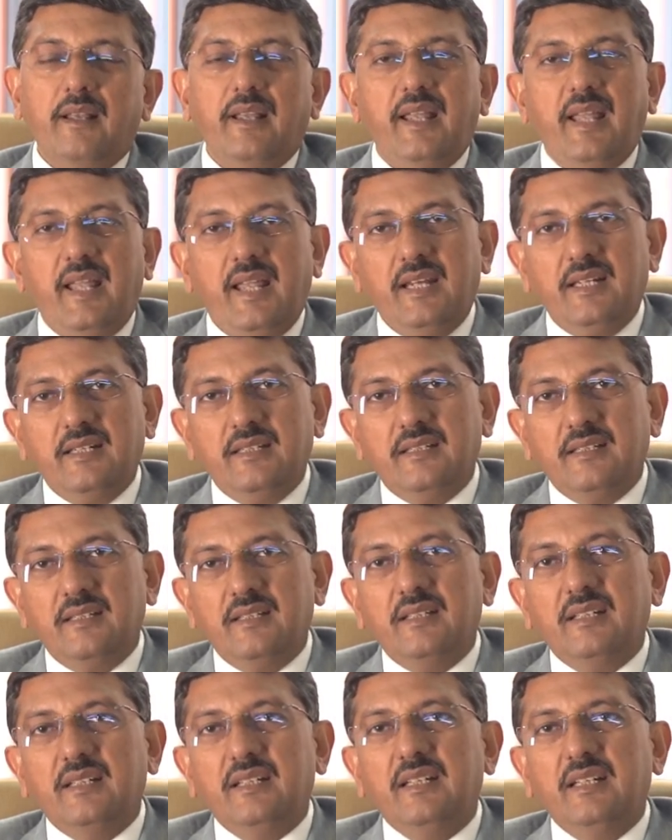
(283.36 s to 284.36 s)
And
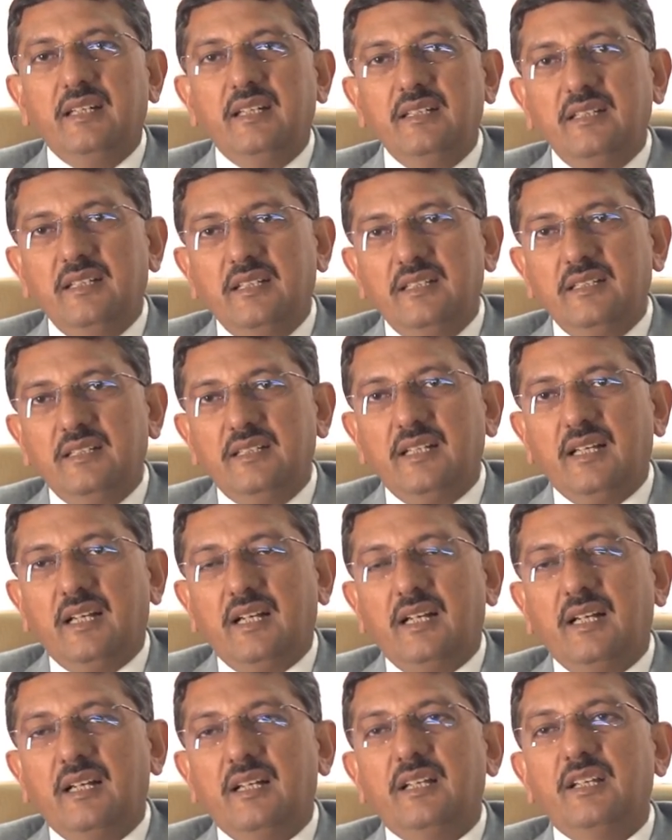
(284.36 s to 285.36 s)
in
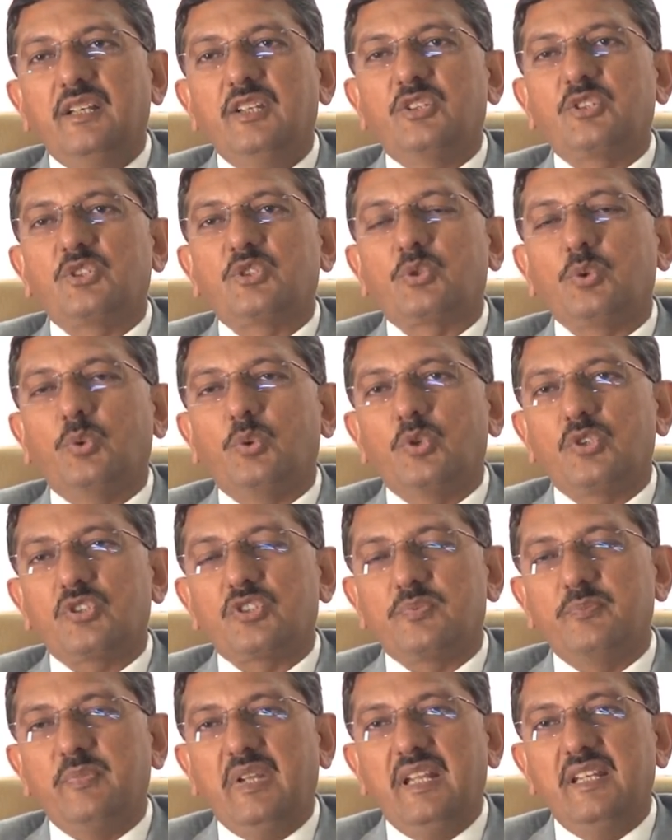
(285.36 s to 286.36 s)
India, his
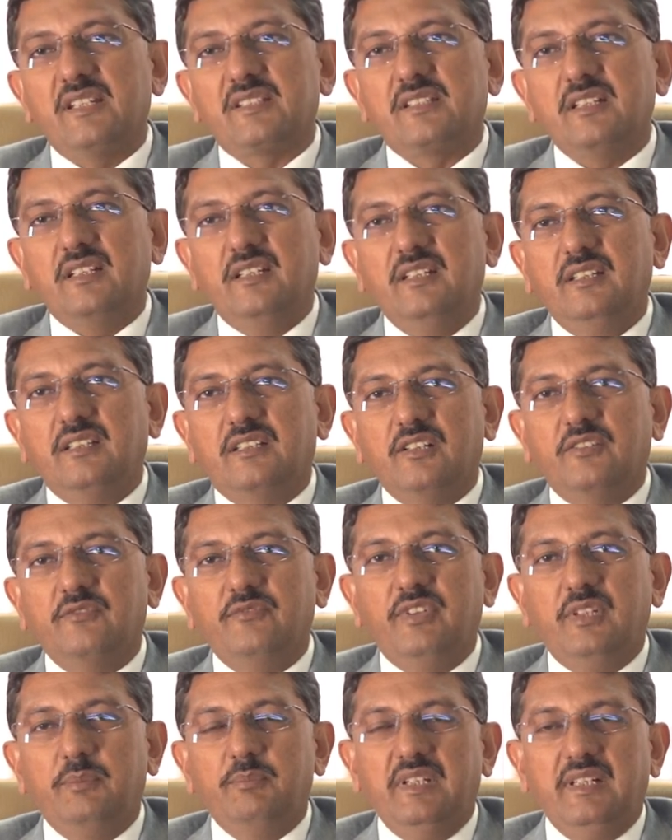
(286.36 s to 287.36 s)
source-based income
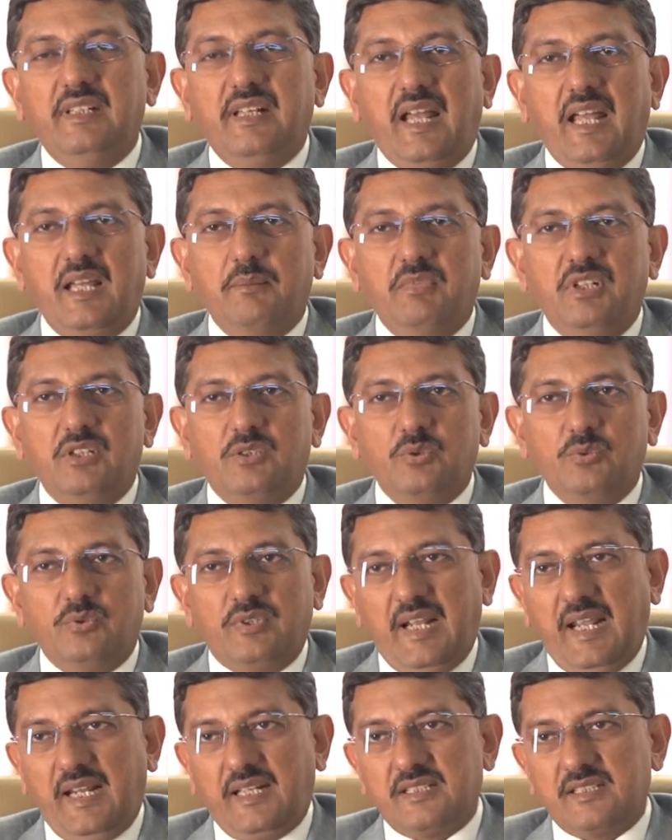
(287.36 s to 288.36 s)
will be liable to
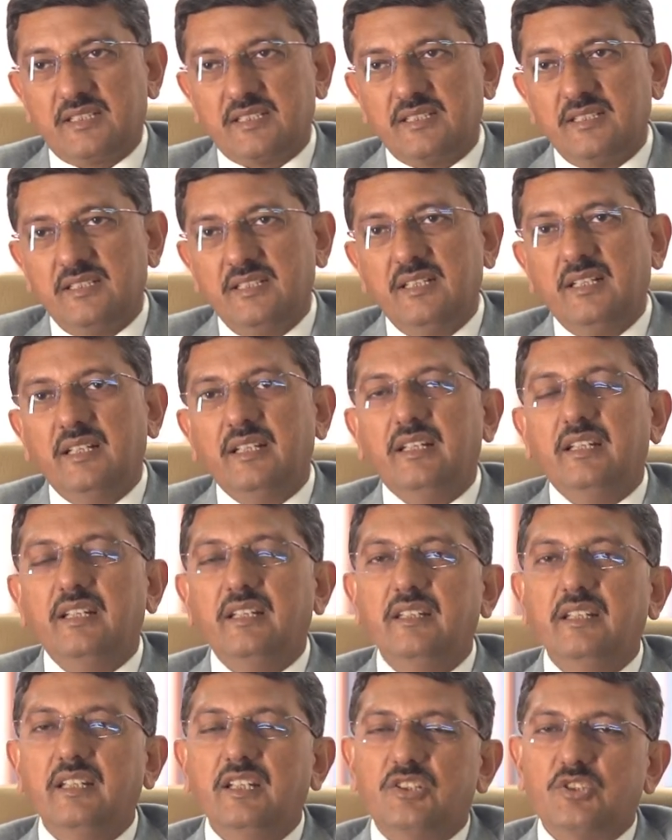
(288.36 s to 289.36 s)
tax. He
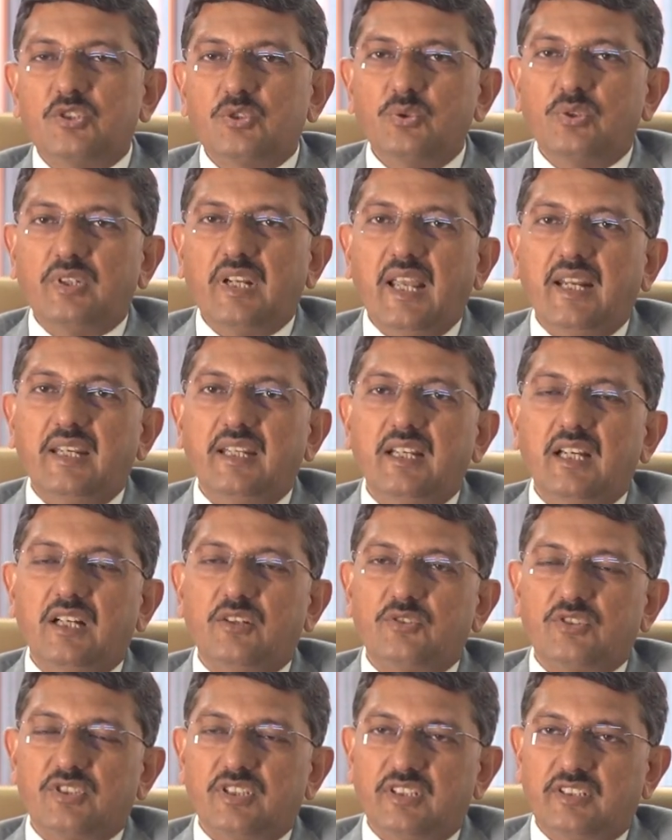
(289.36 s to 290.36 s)
needs to carry
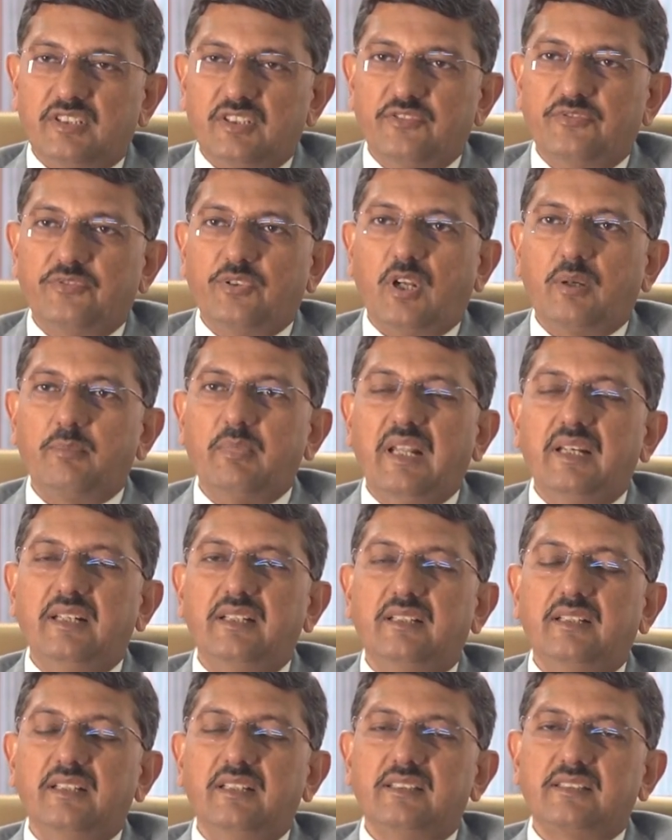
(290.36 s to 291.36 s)
out certain
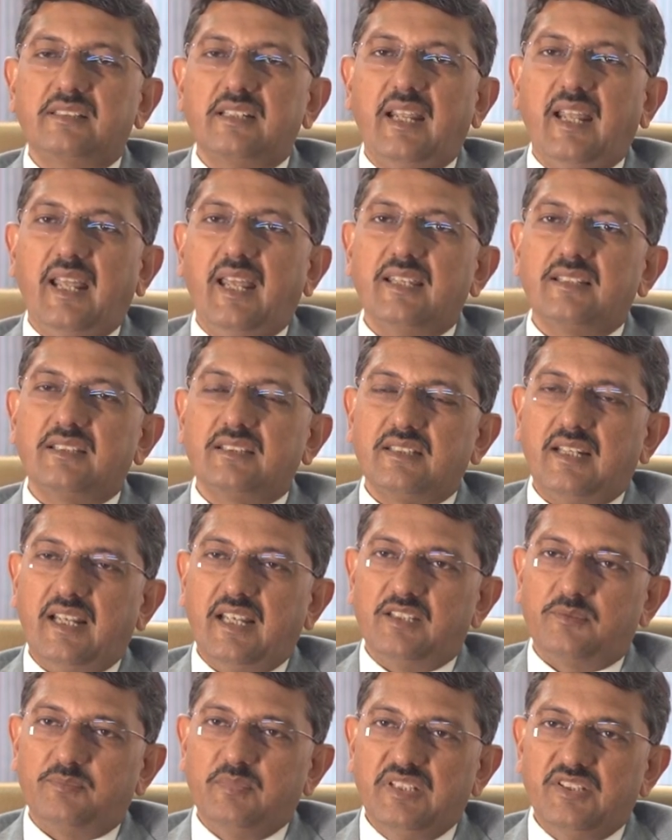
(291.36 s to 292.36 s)
formalities as
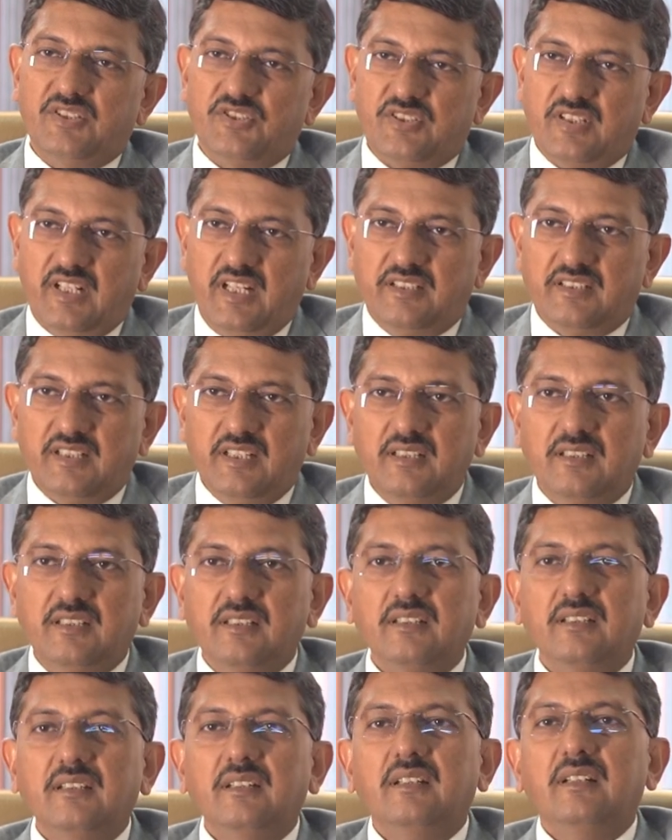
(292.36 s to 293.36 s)
has been
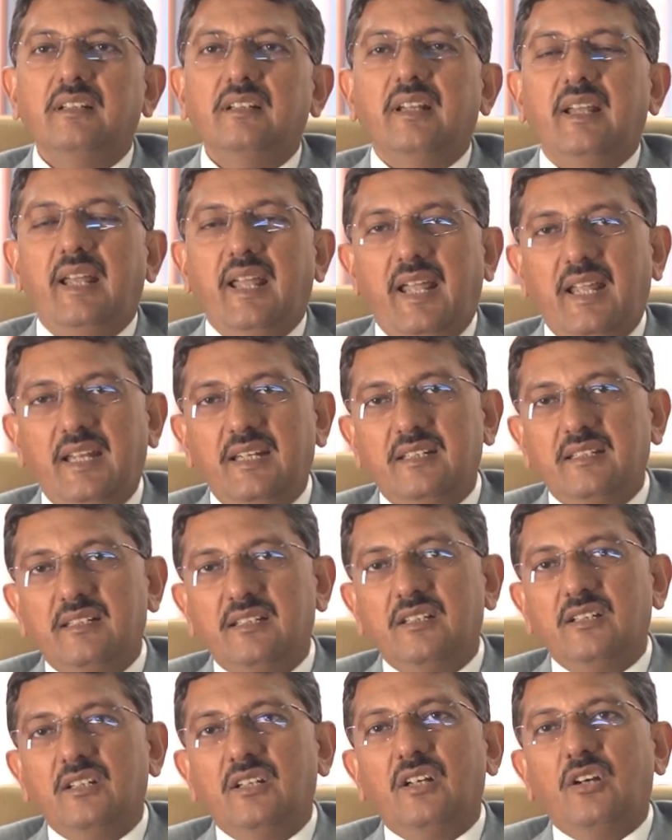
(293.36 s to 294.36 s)
stated,
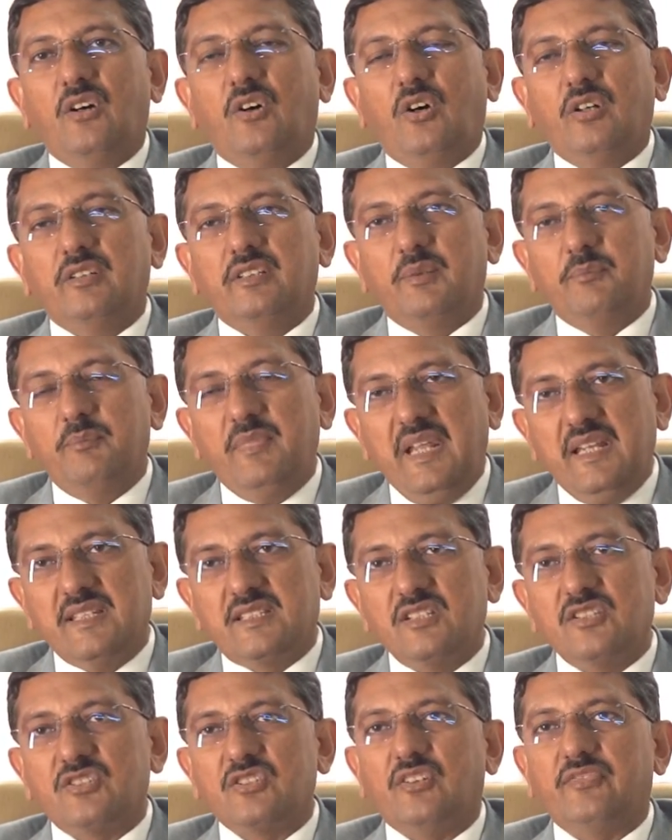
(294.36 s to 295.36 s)
and on the
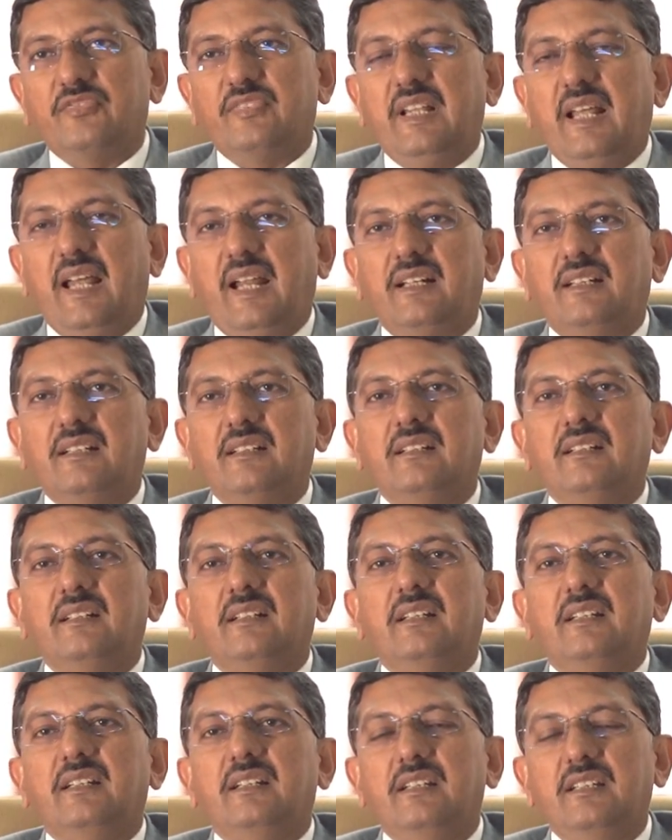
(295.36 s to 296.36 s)
basis of that,
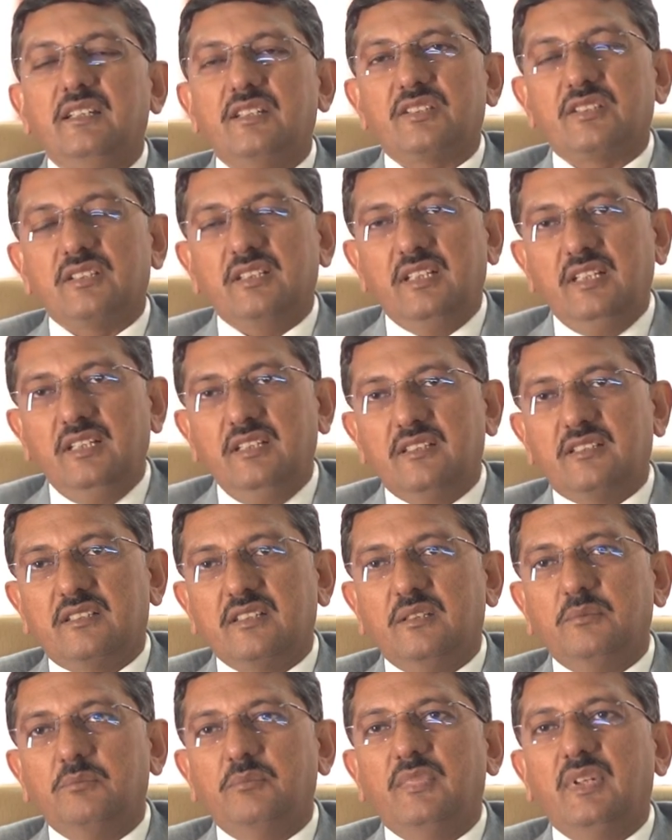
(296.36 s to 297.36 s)
his
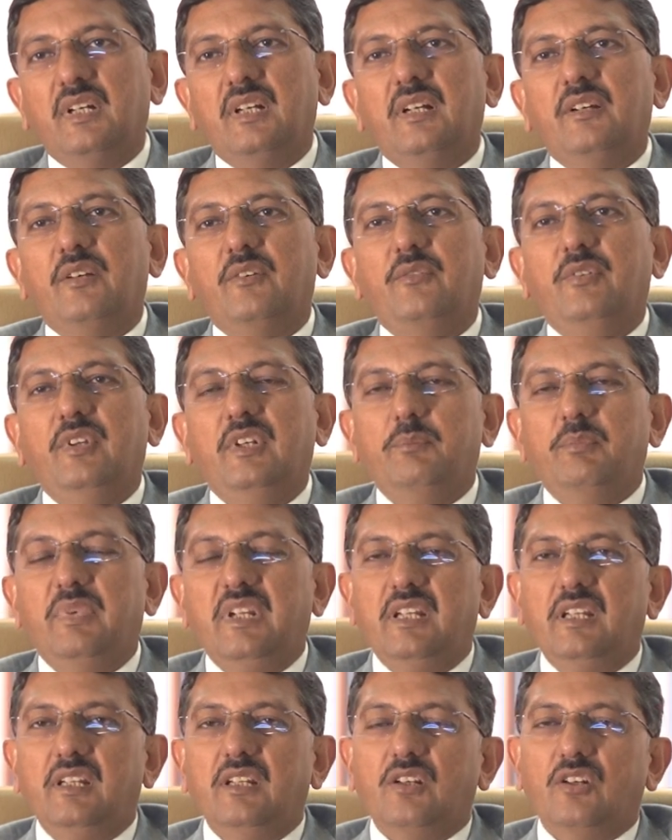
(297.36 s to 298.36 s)
income will
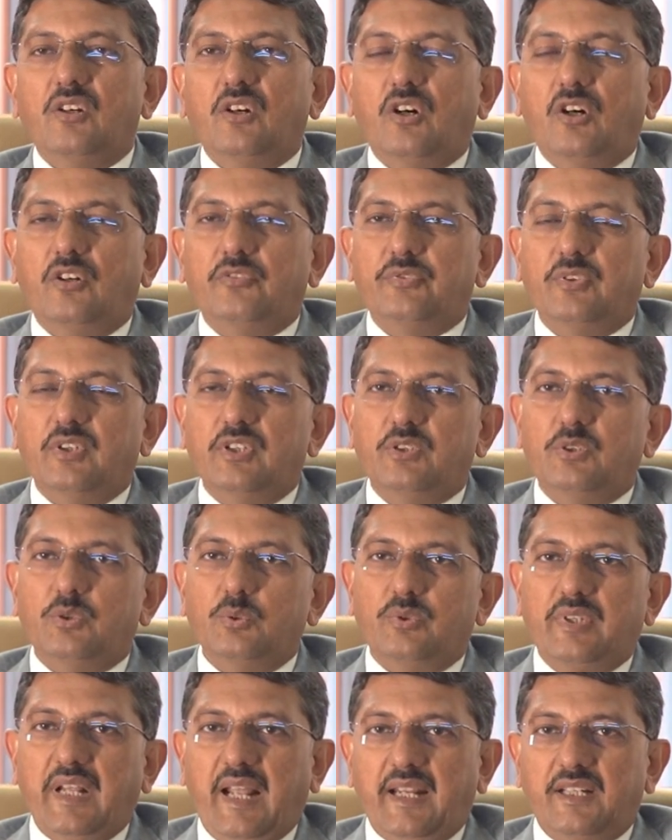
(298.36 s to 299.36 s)
be offered
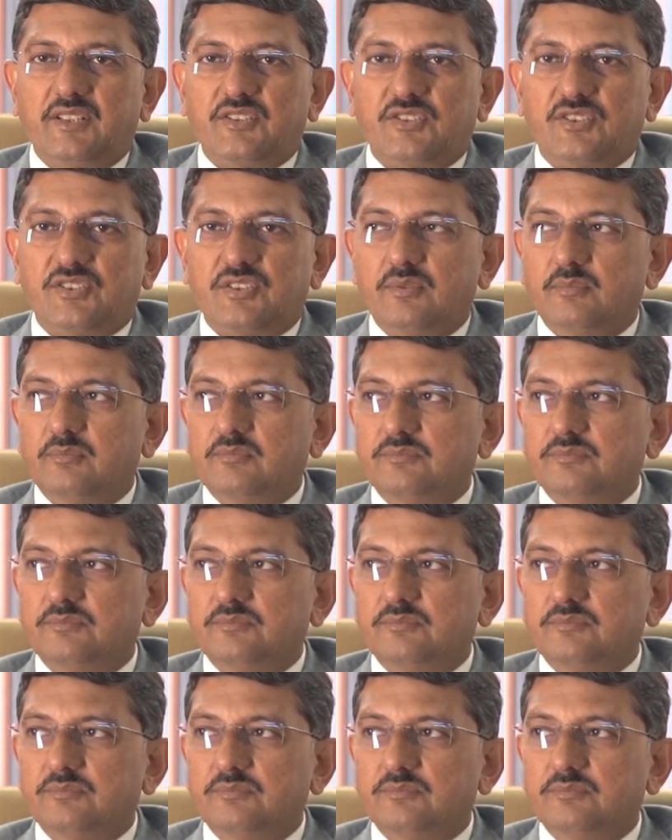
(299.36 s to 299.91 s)
to tax.